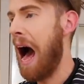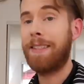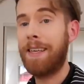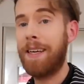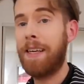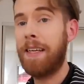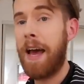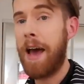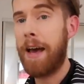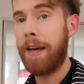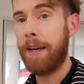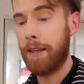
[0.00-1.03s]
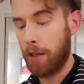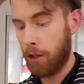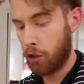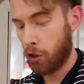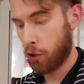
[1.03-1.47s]
Danae
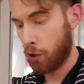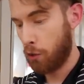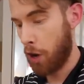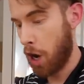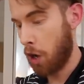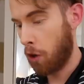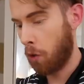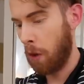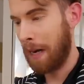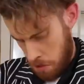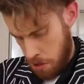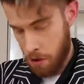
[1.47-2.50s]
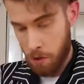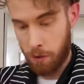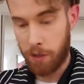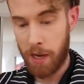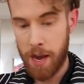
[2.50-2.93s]
Trudeau.
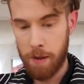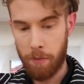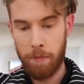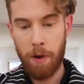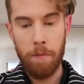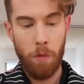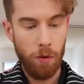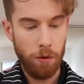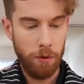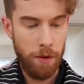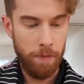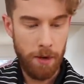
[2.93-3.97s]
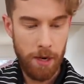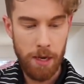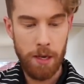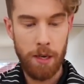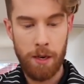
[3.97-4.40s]
Oh, tape, my mortal enemy.